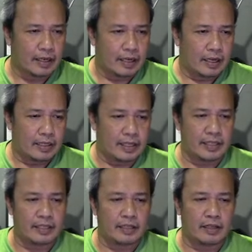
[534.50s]
This
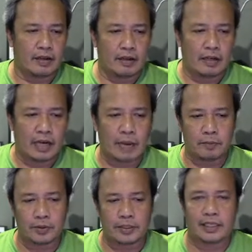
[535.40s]
is a
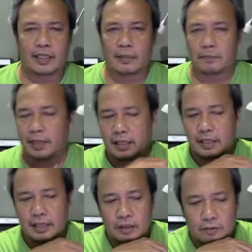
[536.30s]
hypothetical
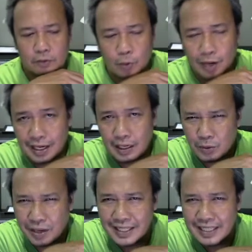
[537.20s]
pedigree of a Y link.
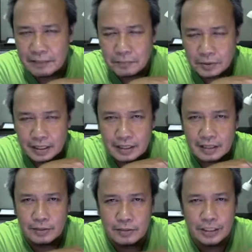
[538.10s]
Why is it hypothetical?
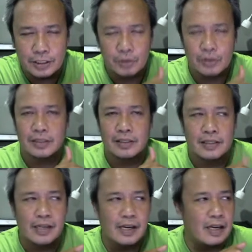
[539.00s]
Because you don't
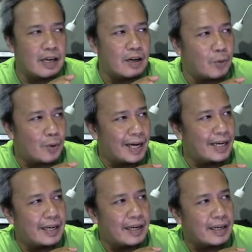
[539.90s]
see a Y
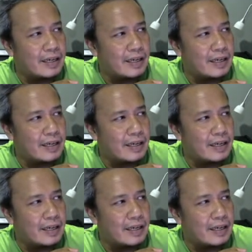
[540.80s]
link